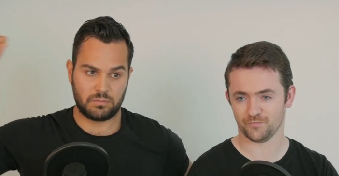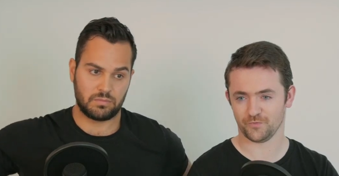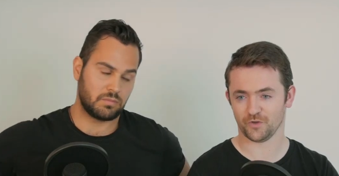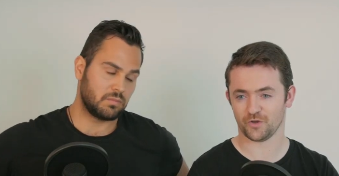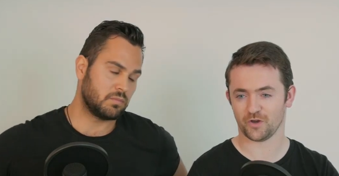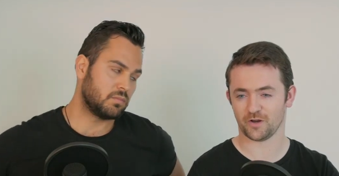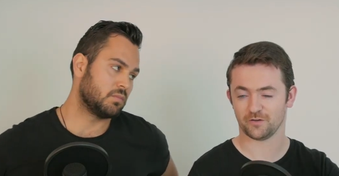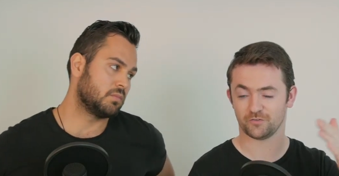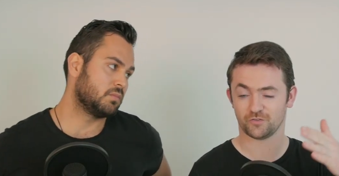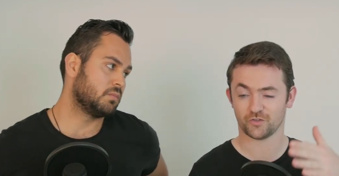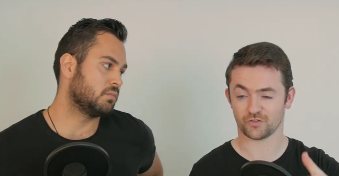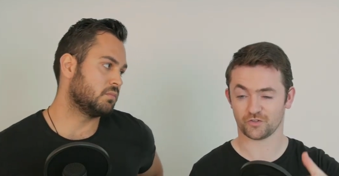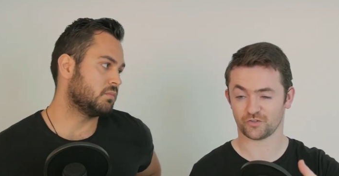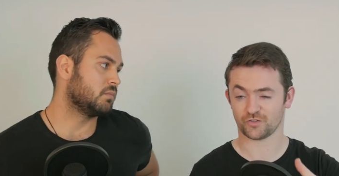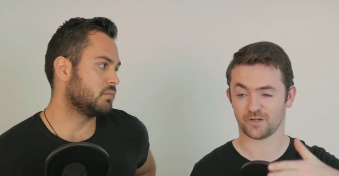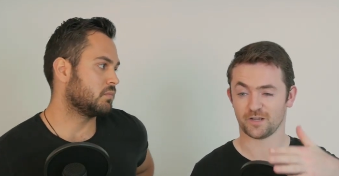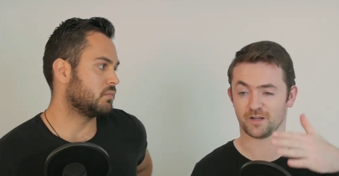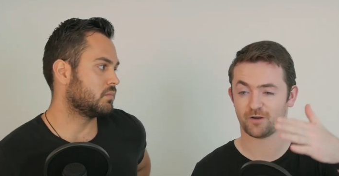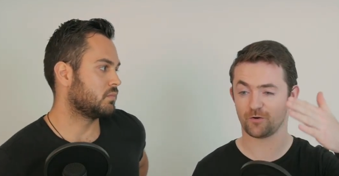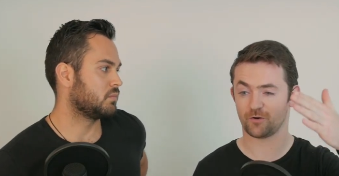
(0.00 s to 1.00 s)
Speaker 1: you kind of touched
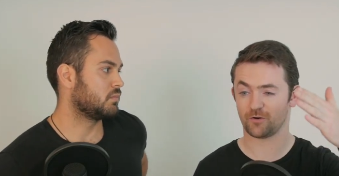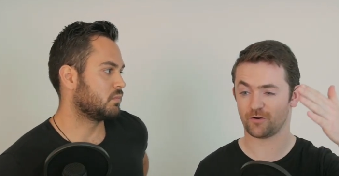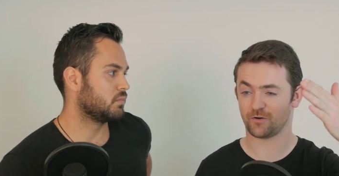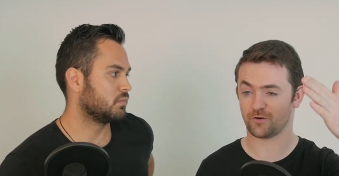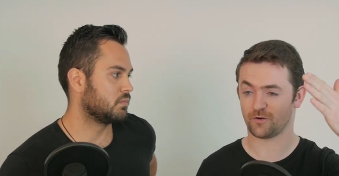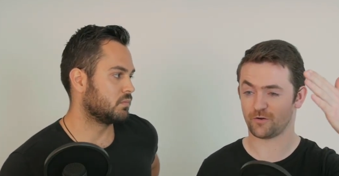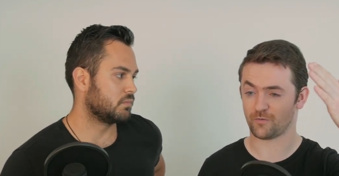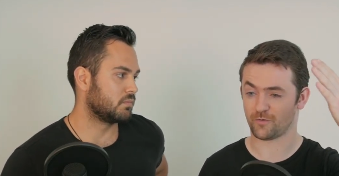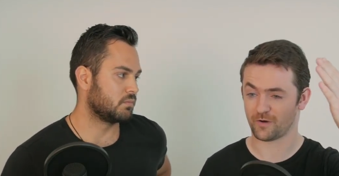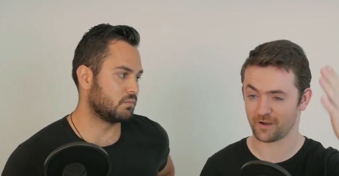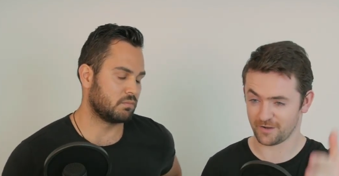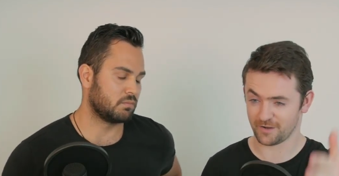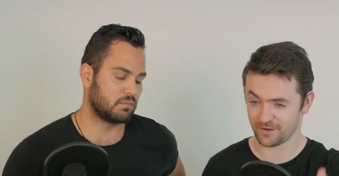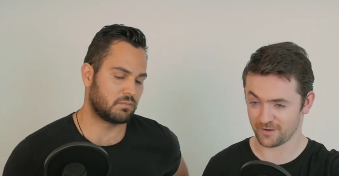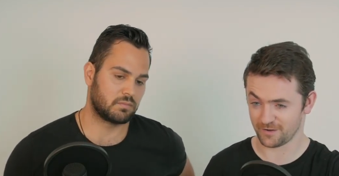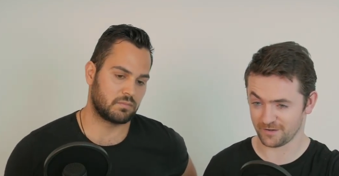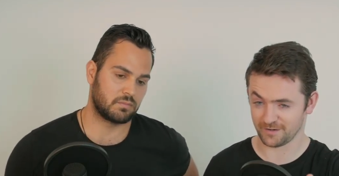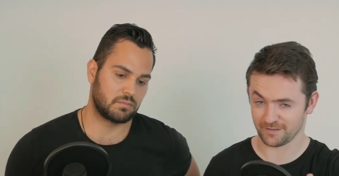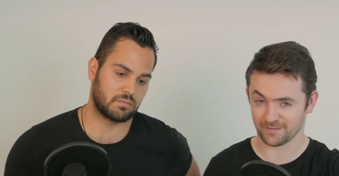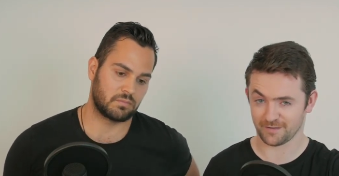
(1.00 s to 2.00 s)
on it quite
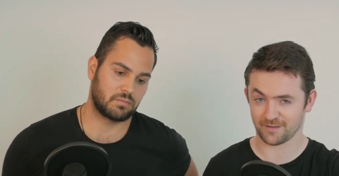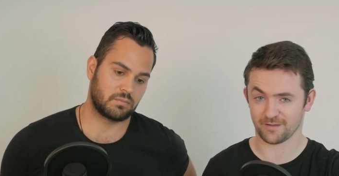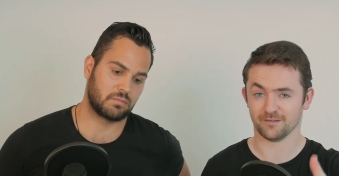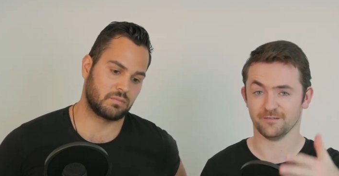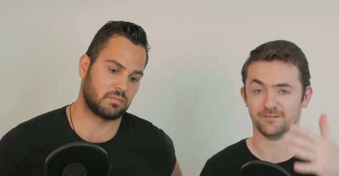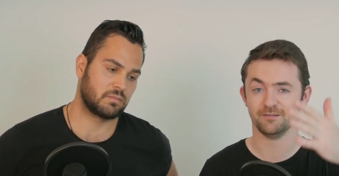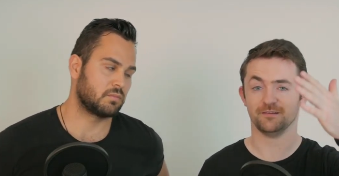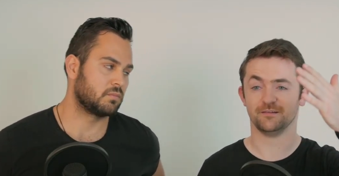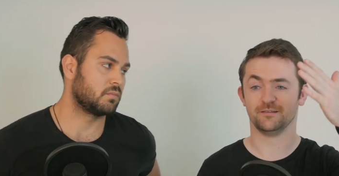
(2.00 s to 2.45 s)
early there,